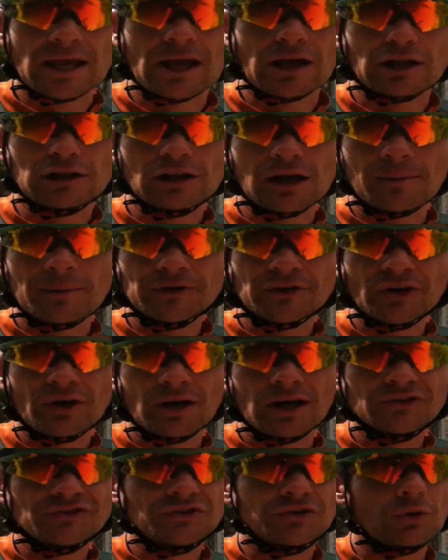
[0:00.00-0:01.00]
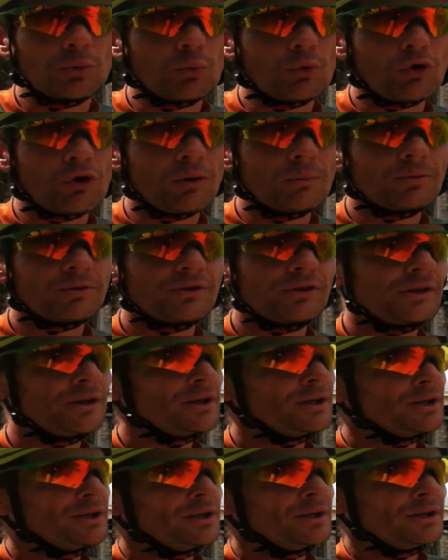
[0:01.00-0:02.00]
Acclimatise to the warmth.
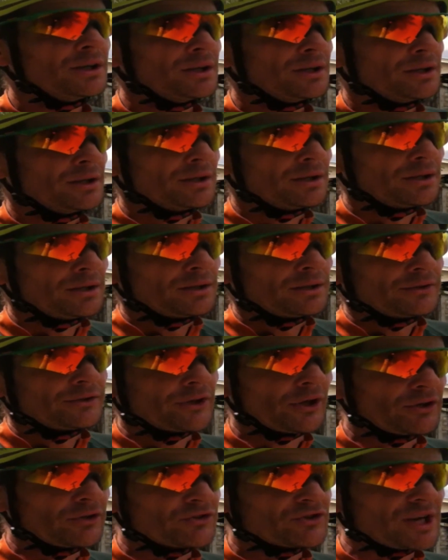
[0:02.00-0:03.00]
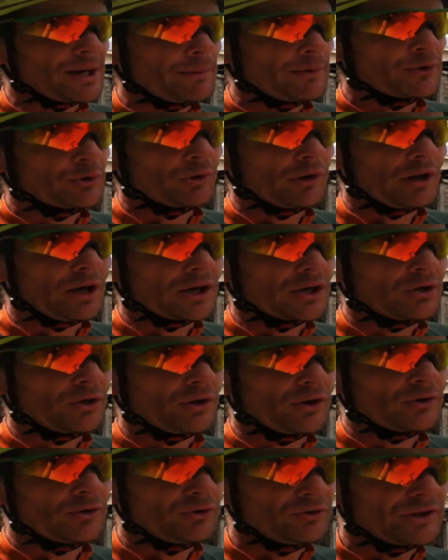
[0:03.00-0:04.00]
Don't just jump into it like
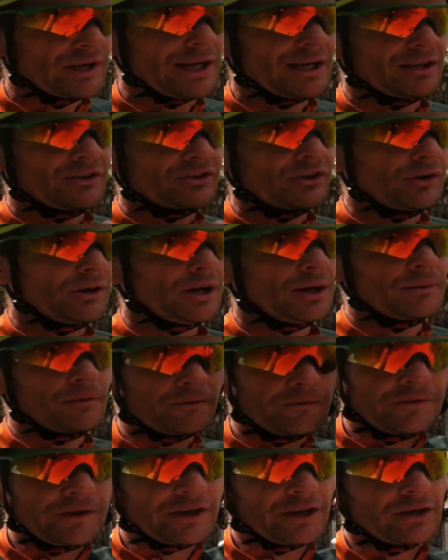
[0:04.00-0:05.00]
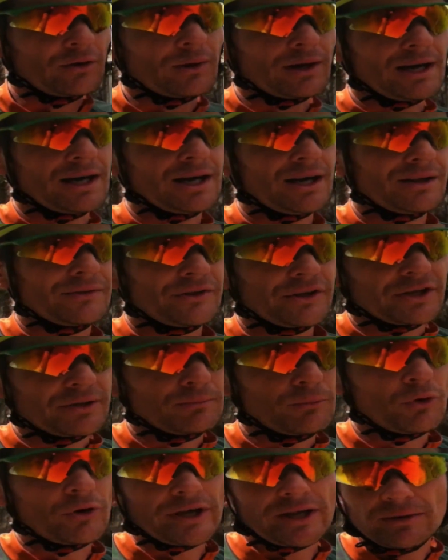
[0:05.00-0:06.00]
I do. Take your time. The fitter you are,
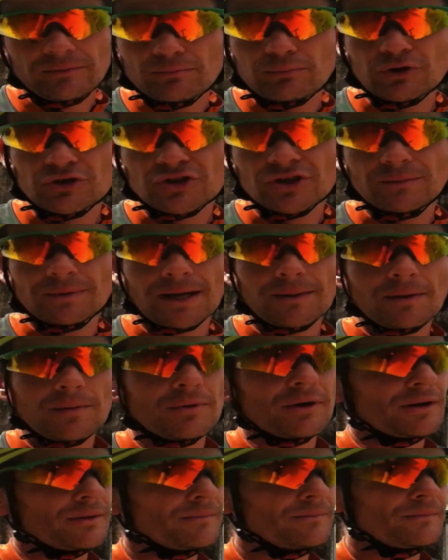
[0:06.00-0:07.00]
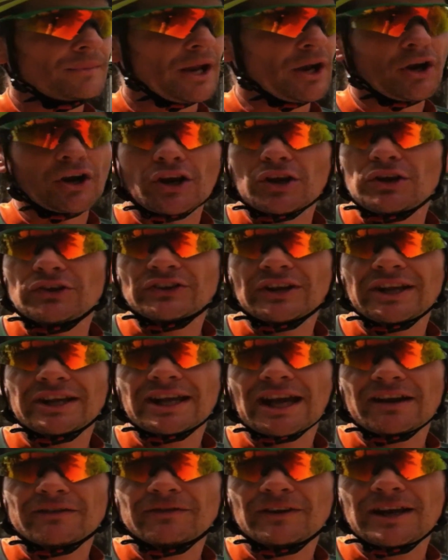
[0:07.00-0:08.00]
the more you can push it, maybe. But, and I don't use any
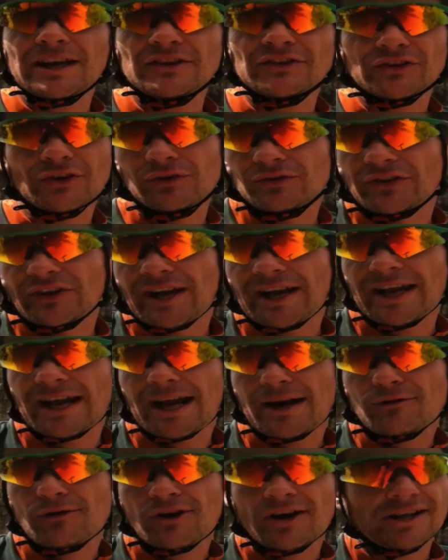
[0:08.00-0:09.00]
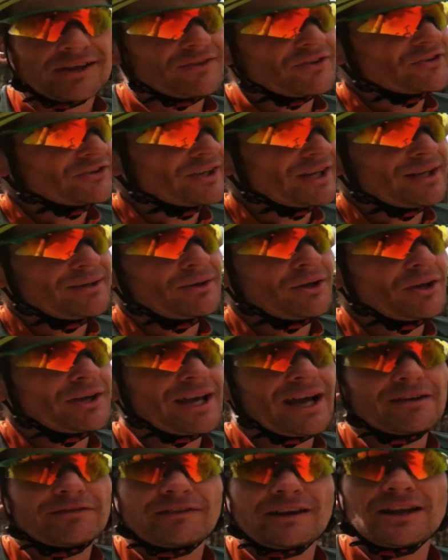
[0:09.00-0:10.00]
caffeine. So today, out riding in the sun, no
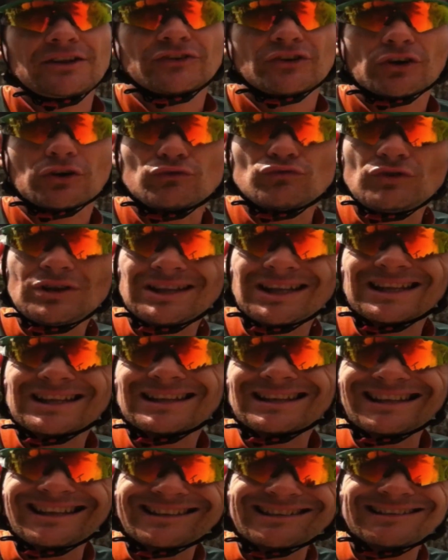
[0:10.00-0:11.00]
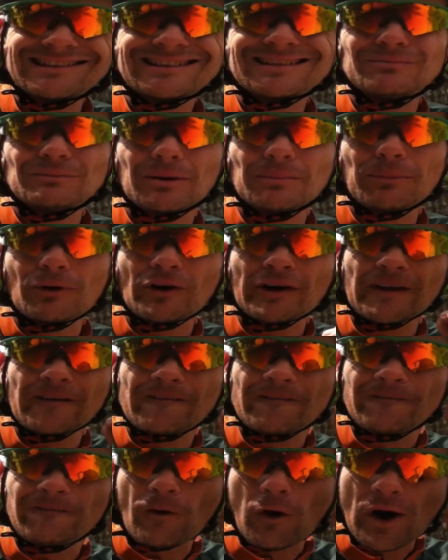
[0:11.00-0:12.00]
caffeine. So I can really listen to my body,
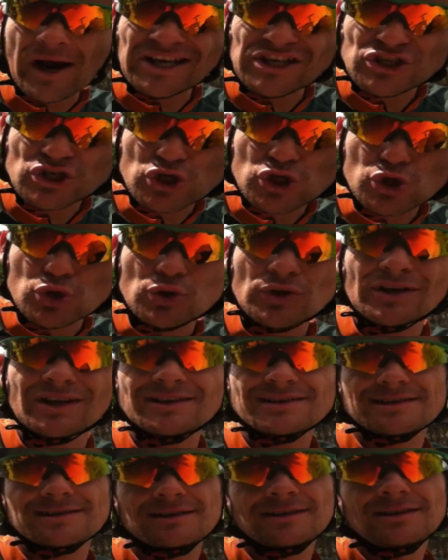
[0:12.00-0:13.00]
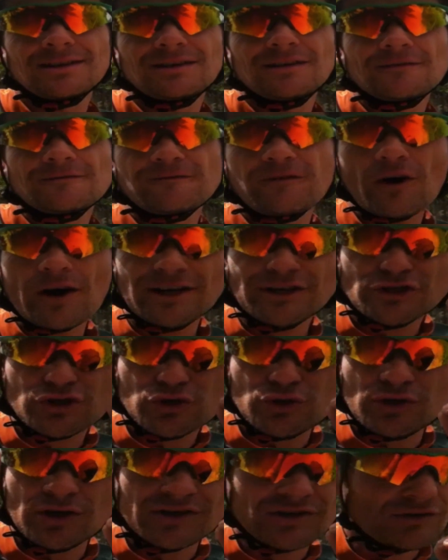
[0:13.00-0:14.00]
fine tune it to
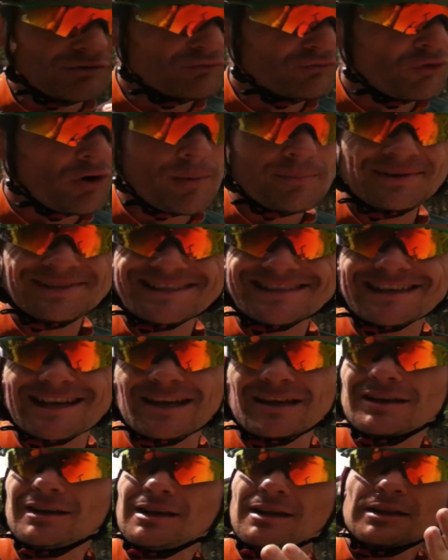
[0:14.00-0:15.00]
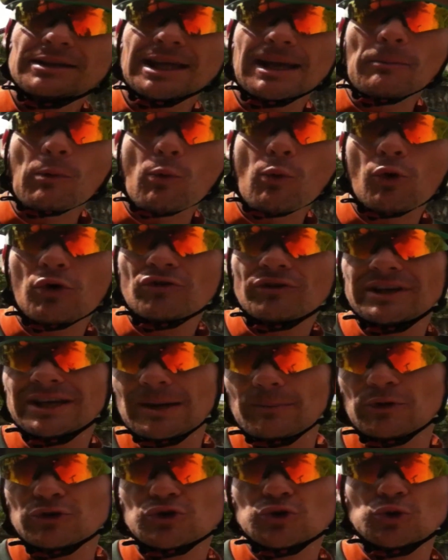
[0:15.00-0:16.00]
the right percent. Get my water in,
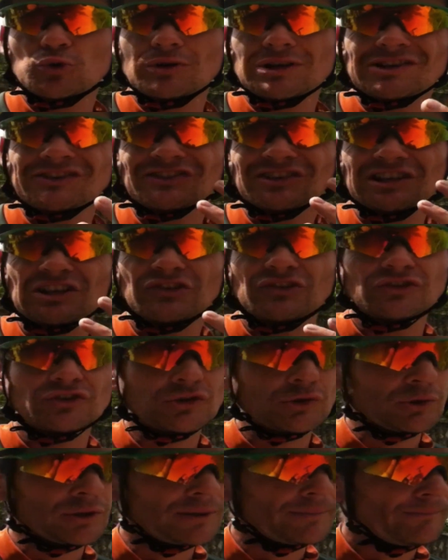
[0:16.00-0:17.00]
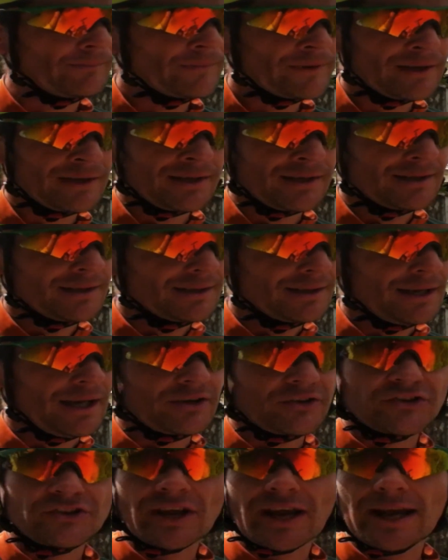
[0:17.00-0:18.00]
get my sugar in, just listen to it,
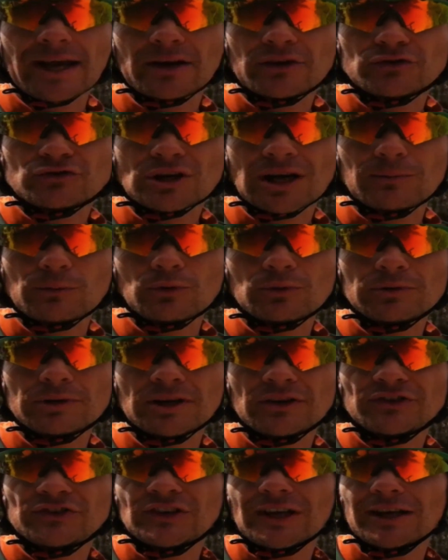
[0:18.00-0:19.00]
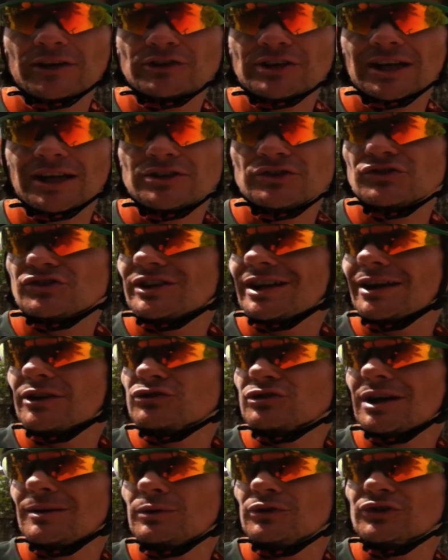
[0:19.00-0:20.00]
and stay out of trouble. You know, stay out of danger, stay
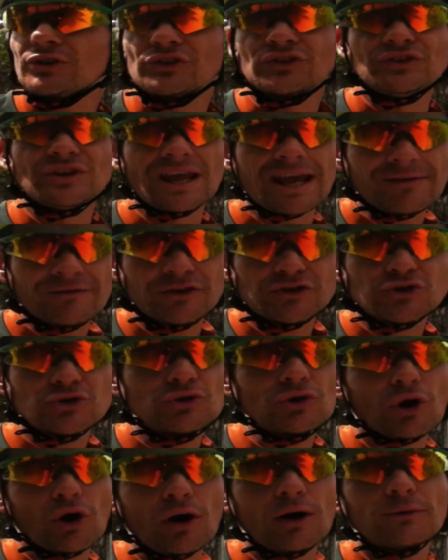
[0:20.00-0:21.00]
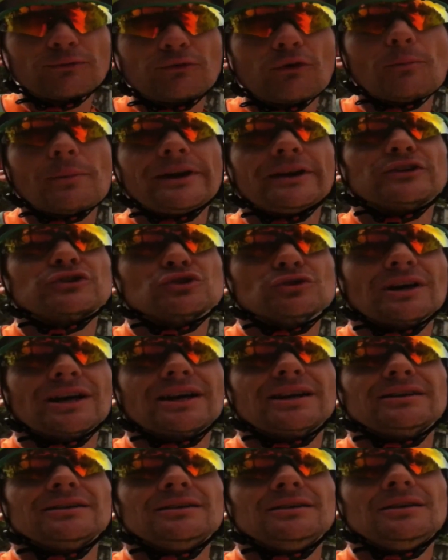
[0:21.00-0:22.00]
out of trouble. So it's never too hot for me to
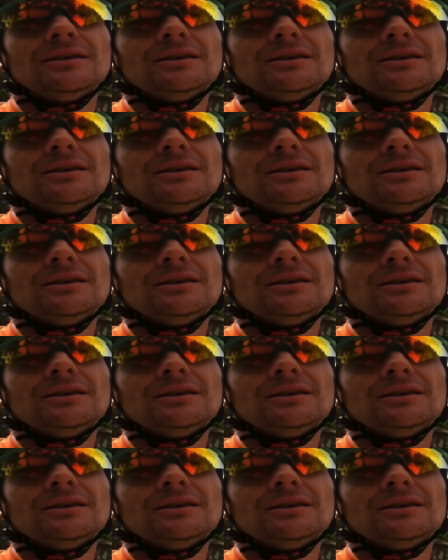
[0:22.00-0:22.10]
train.